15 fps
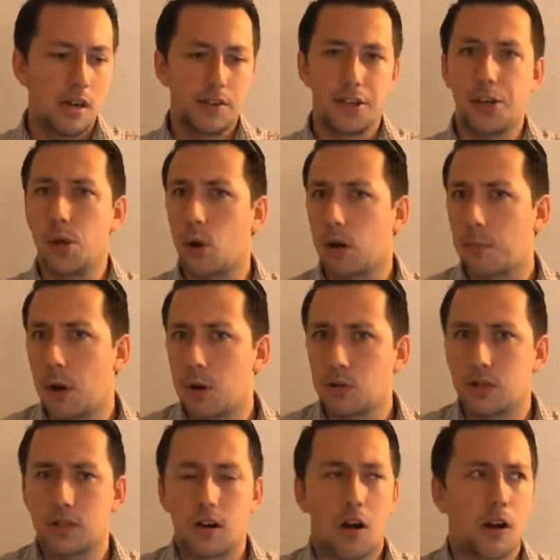The New York
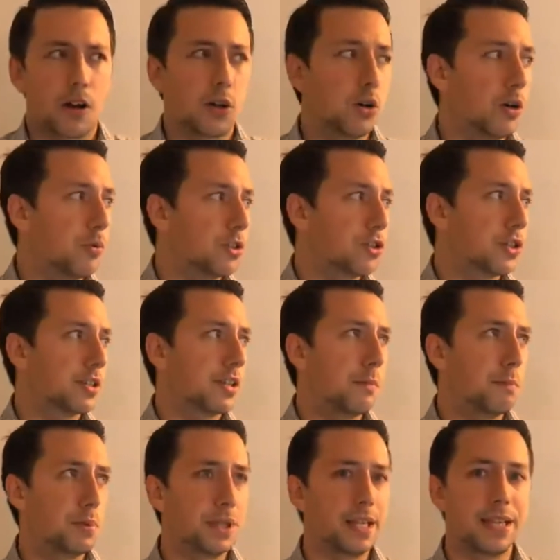Post article was just
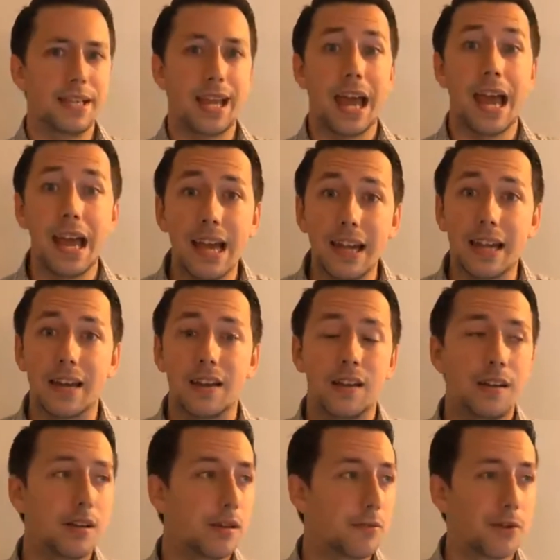completely hidden
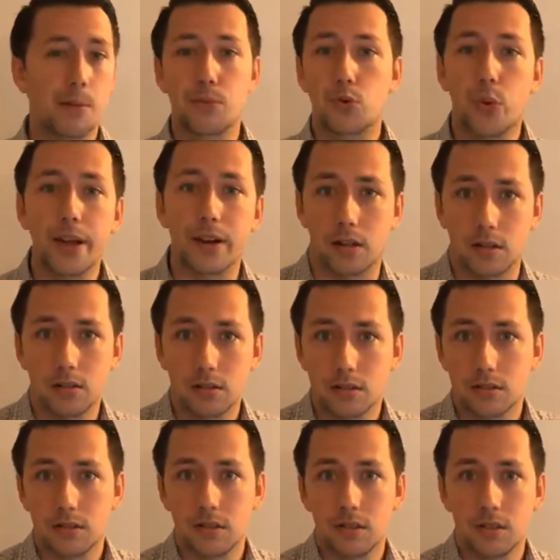from Twitter.
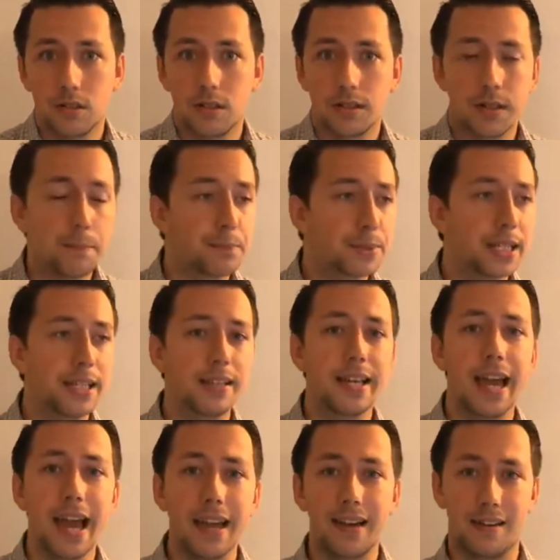
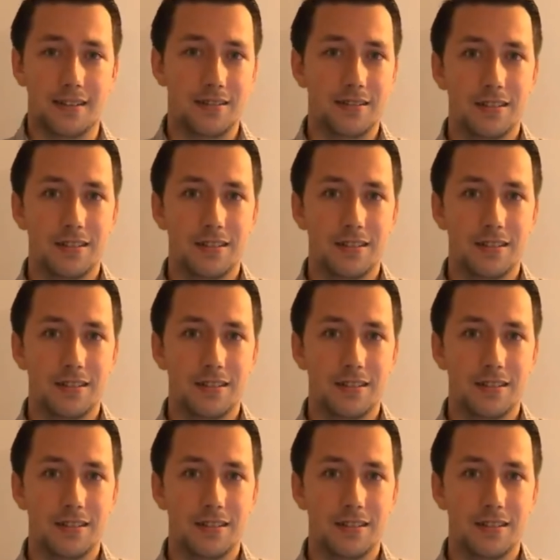Completely hidden.